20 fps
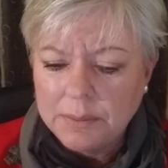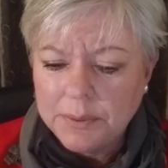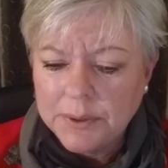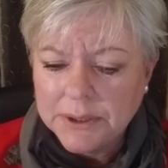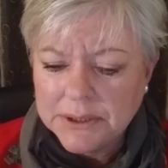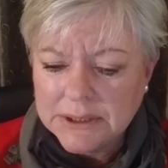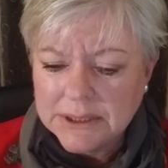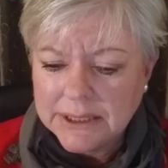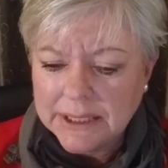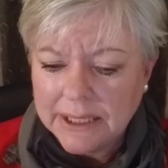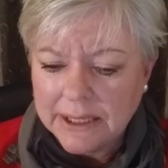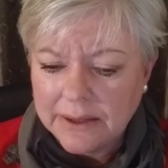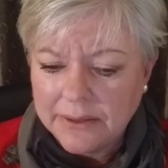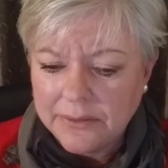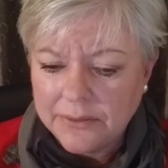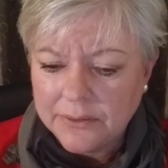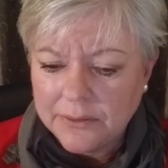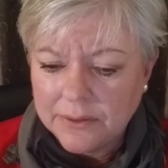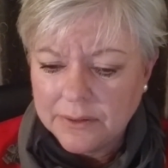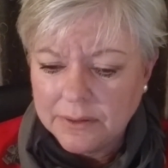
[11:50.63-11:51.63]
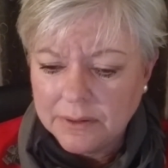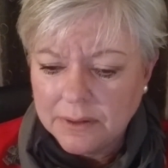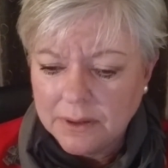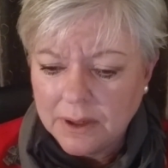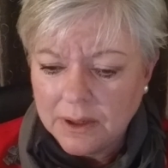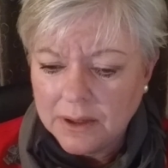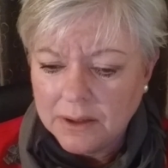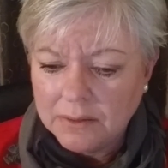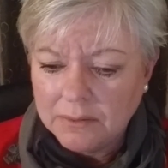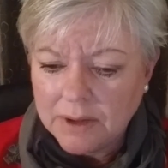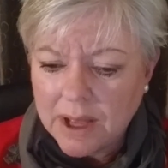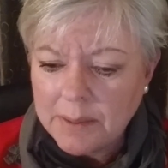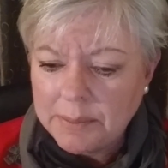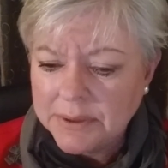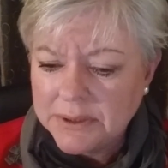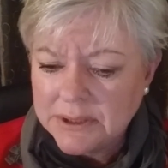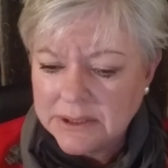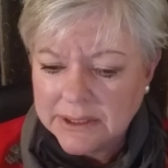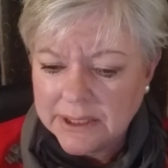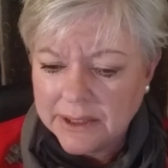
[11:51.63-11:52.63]
put together
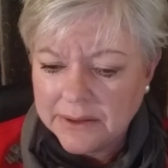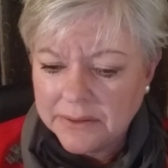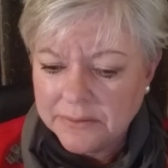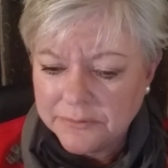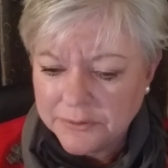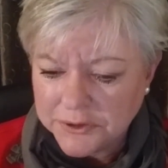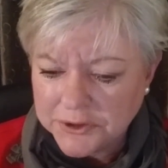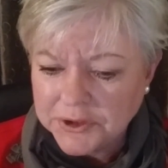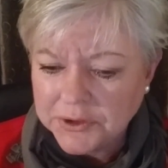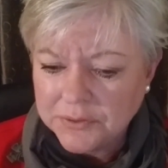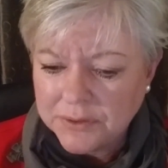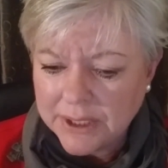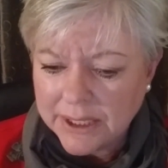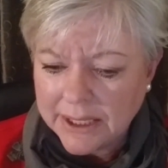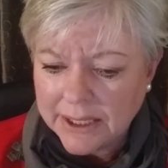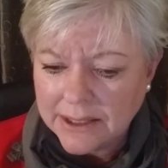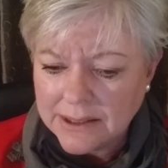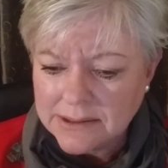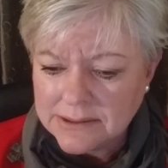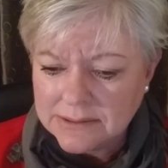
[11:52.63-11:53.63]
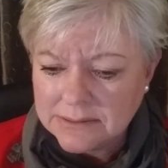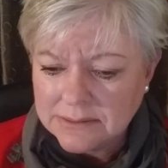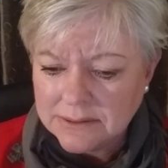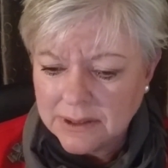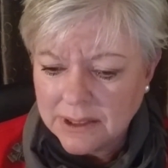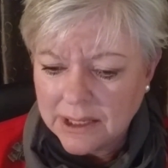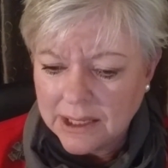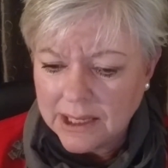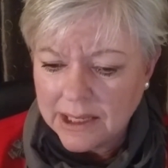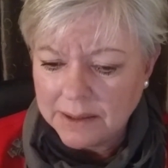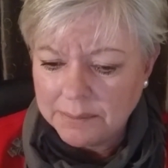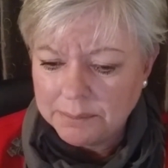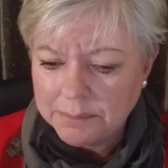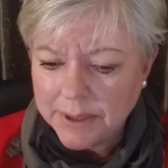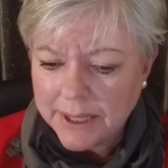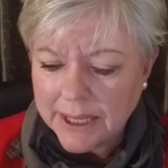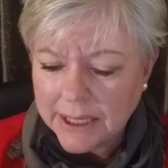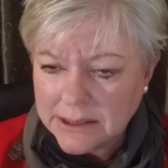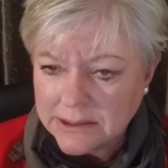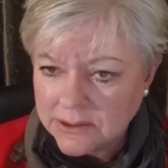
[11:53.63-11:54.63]
for 2 days. I
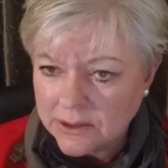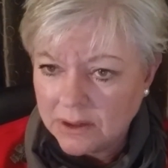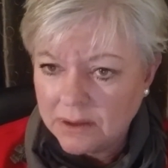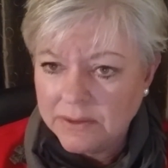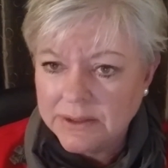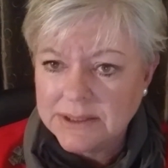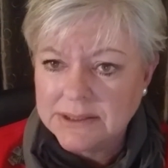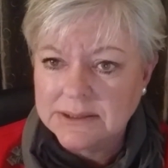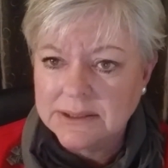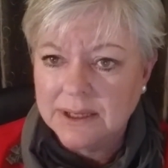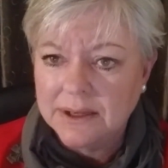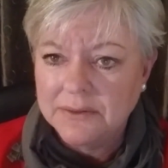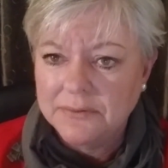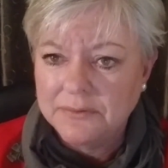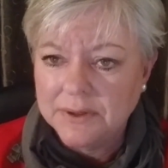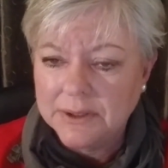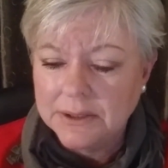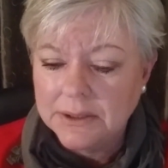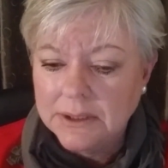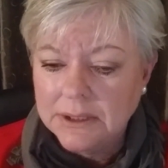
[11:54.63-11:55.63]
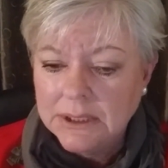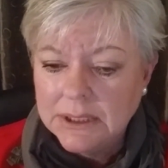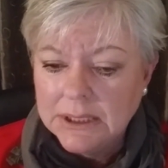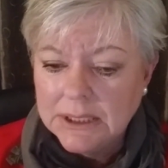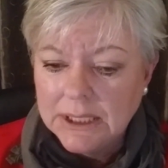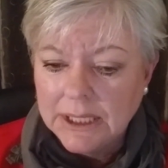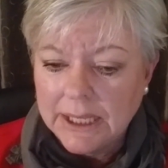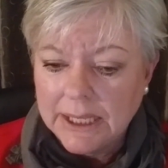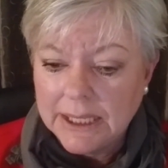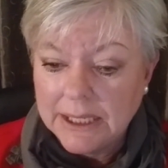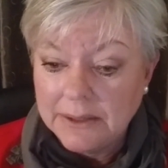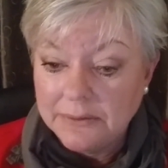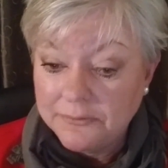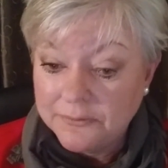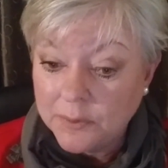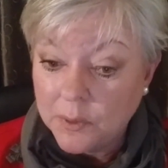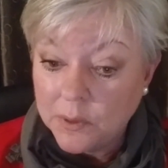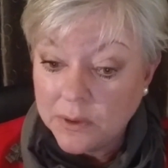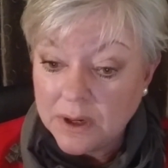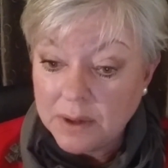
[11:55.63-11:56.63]
baked all this stuff, and
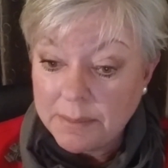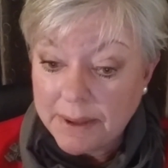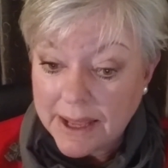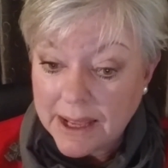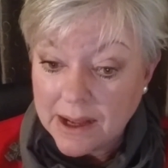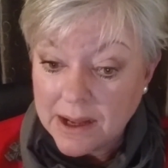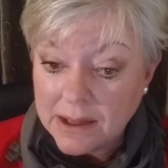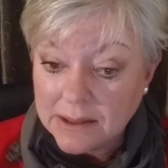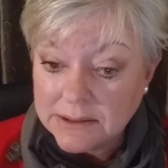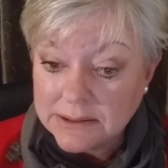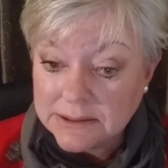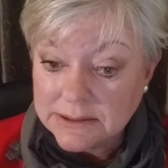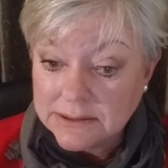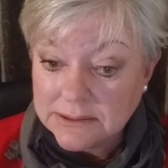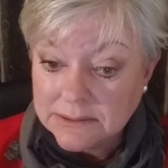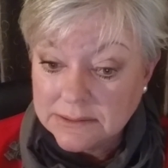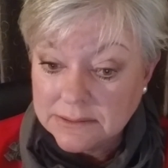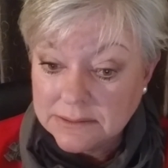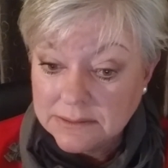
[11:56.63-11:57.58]
for about